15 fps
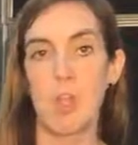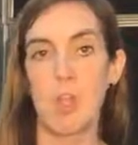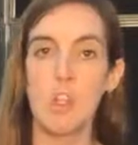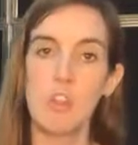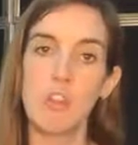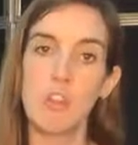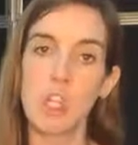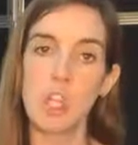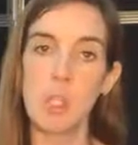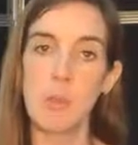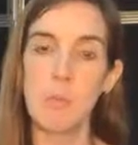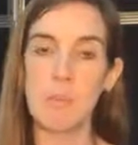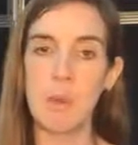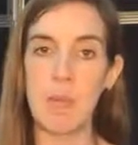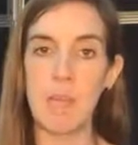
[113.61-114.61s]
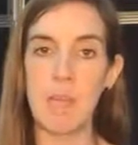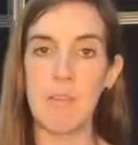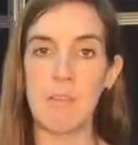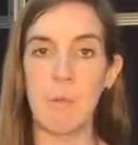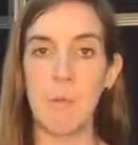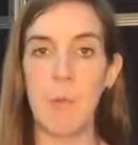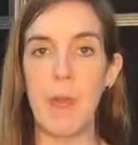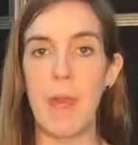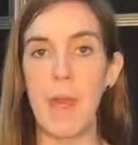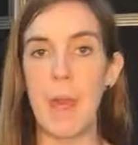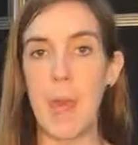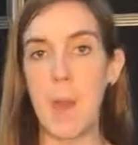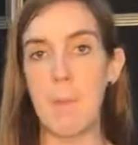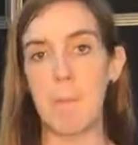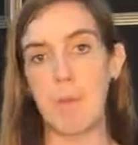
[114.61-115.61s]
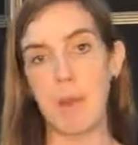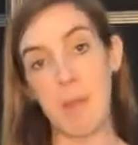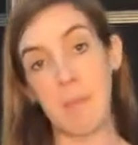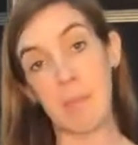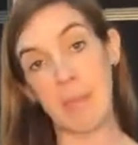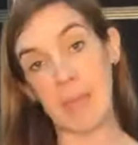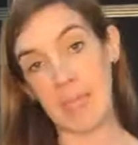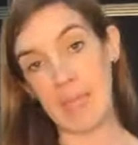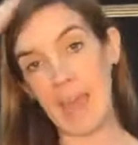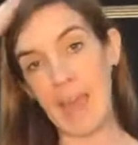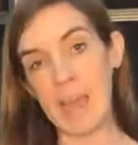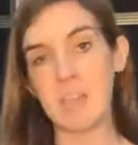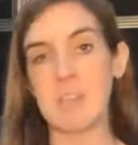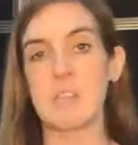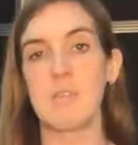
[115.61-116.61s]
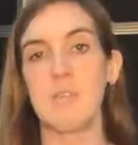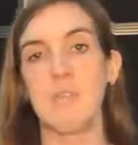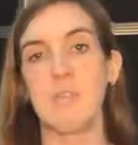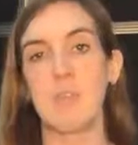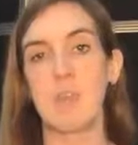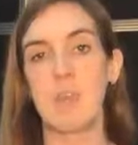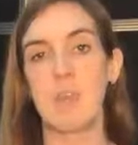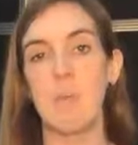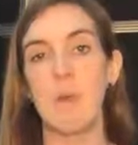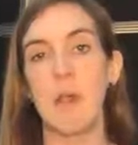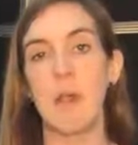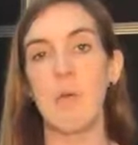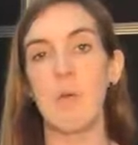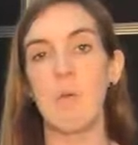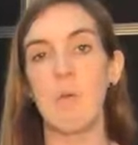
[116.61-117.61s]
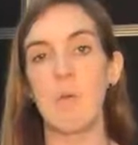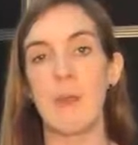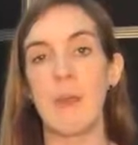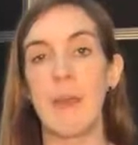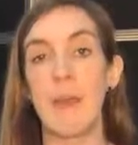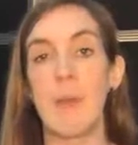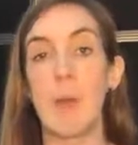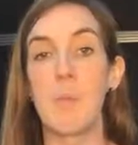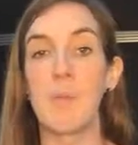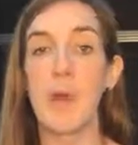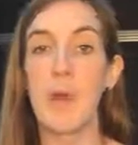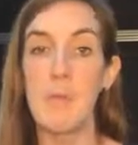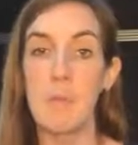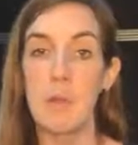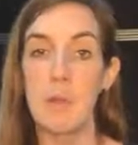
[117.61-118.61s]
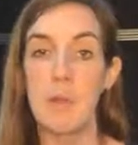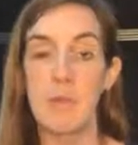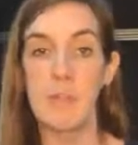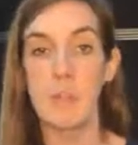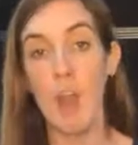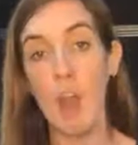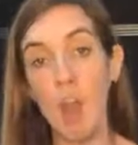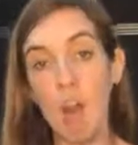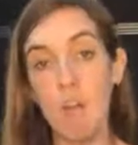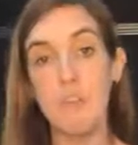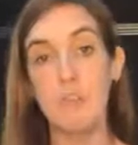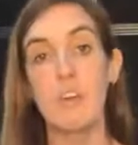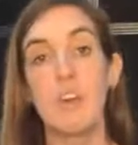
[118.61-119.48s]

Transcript: So you might wear a bright pink hat. You might wear a bright blue scarf.